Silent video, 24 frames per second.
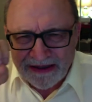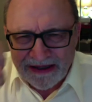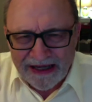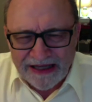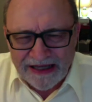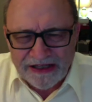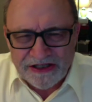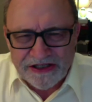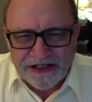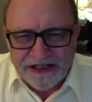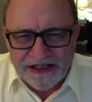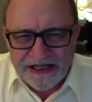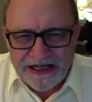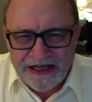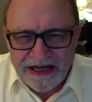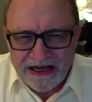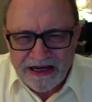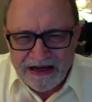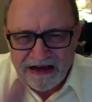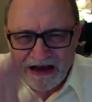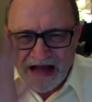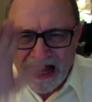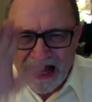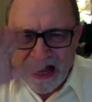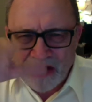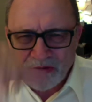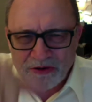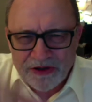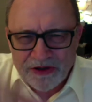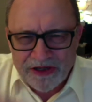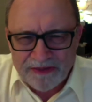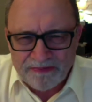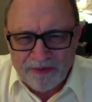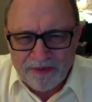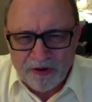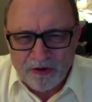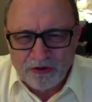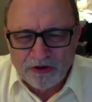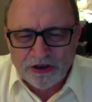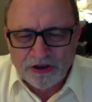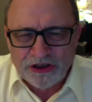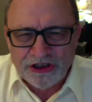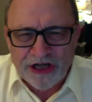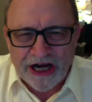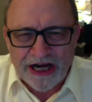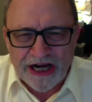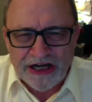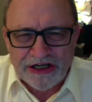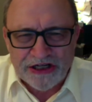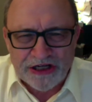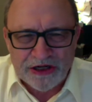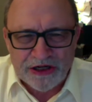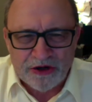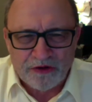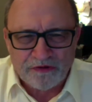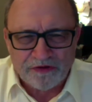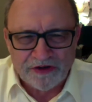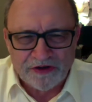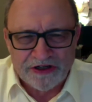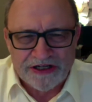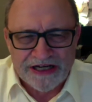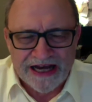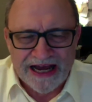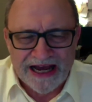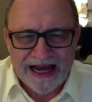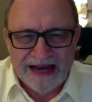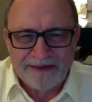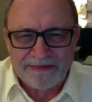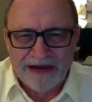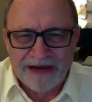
and see how is the poll changing over time?